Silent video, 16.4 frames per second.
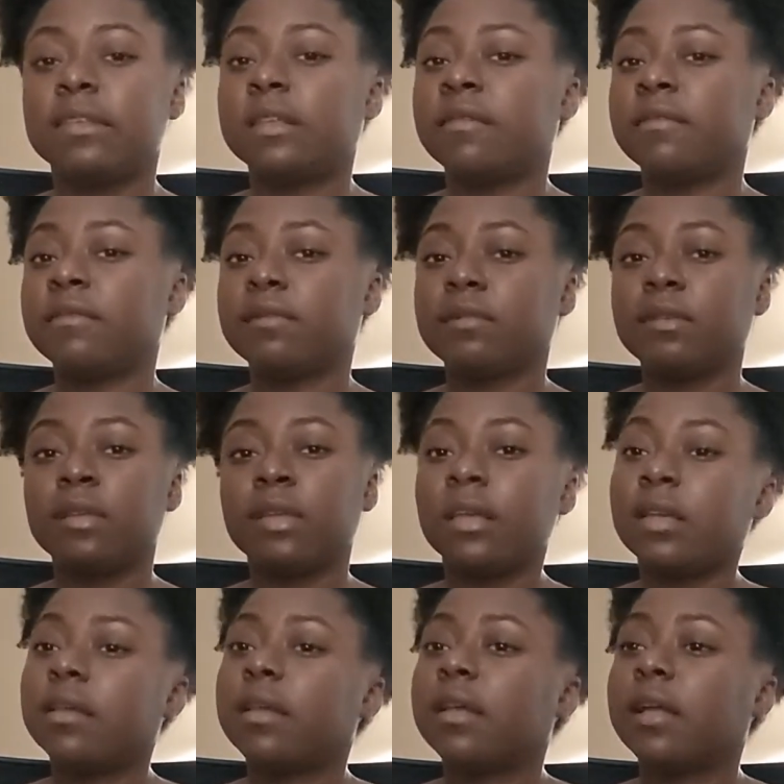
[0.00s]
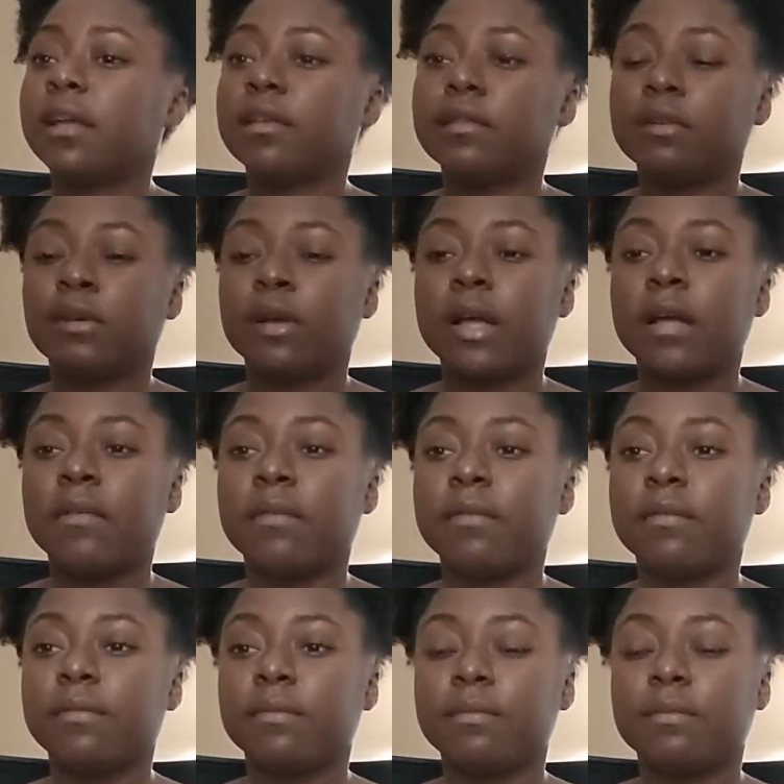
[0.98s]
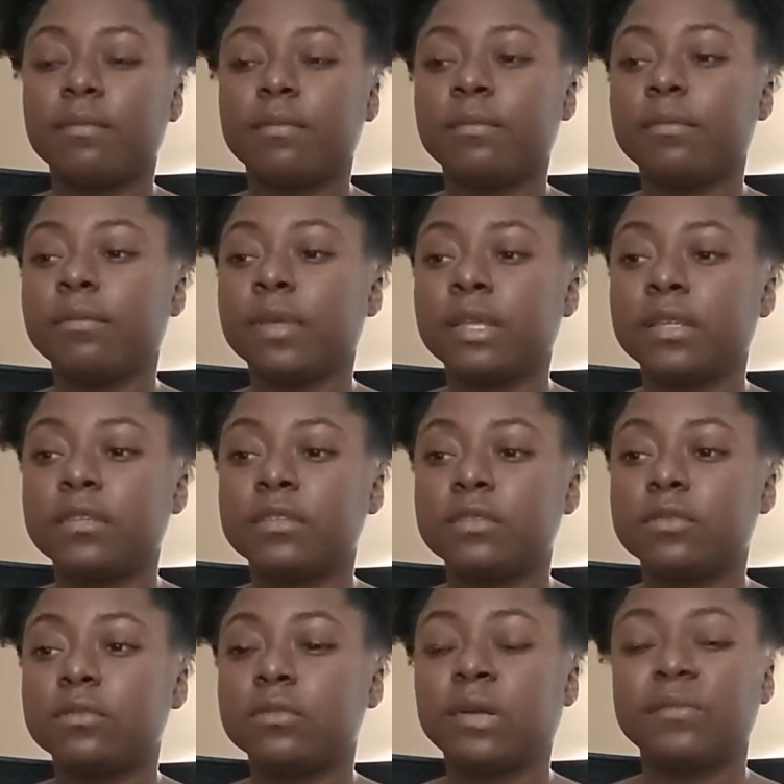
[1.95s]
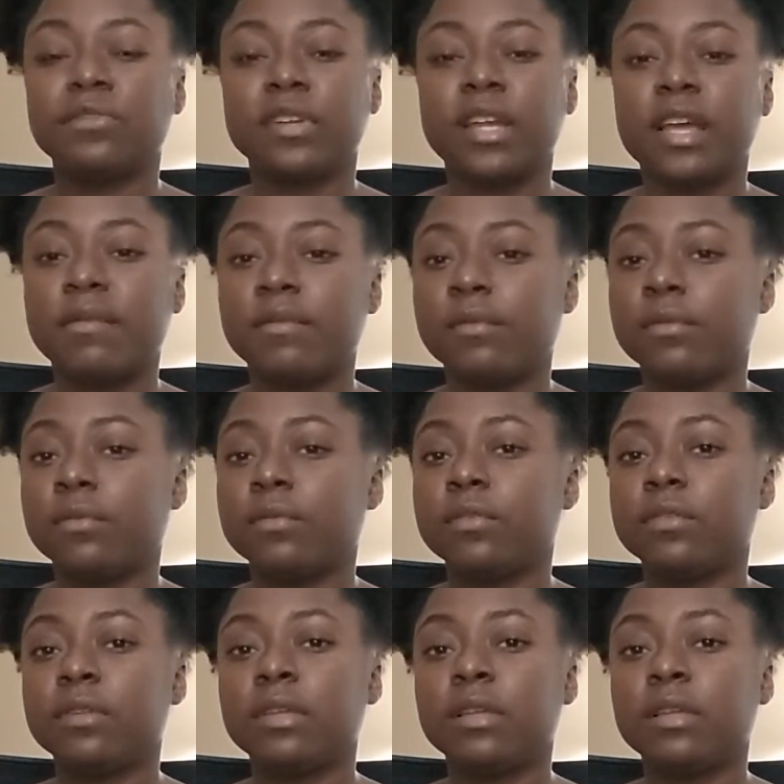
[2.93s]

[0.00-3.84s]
I've been to school, I've traveled